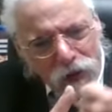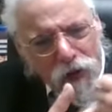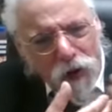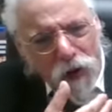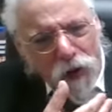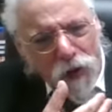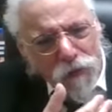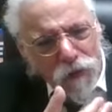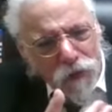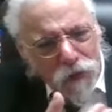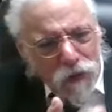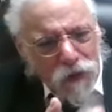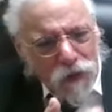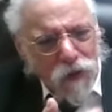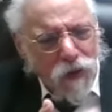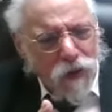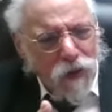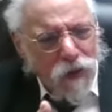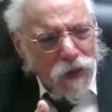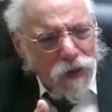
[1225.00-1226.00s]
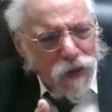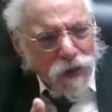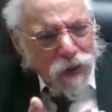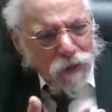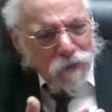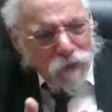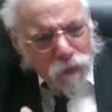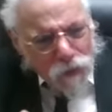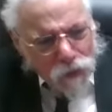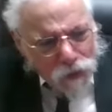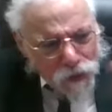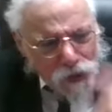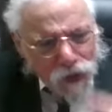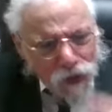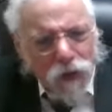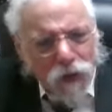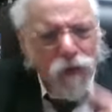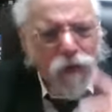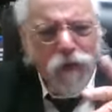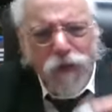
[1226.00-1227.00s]
Covid is even more
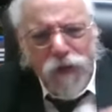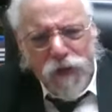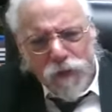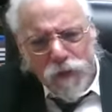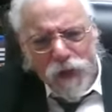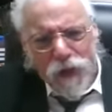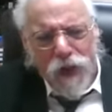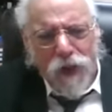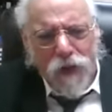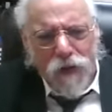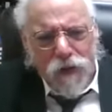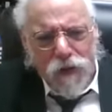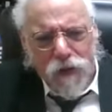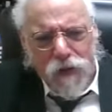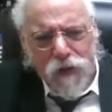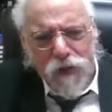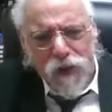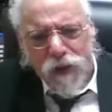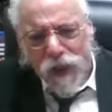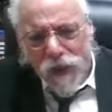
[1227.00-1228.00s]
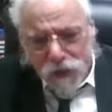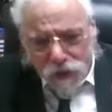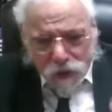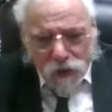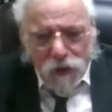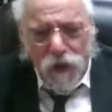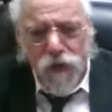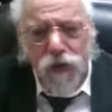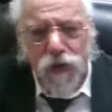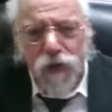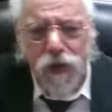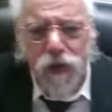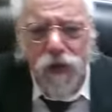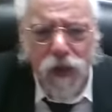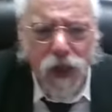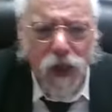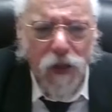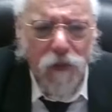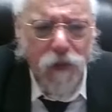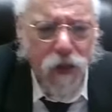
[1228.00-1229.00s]
so if it's mechatas, and that's loshen. It's
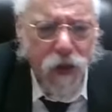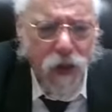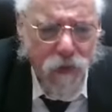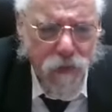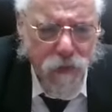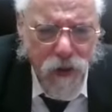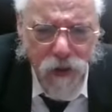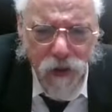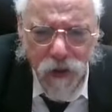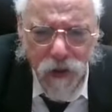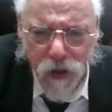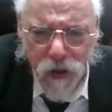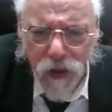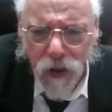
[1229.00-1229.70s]
a kavachemer.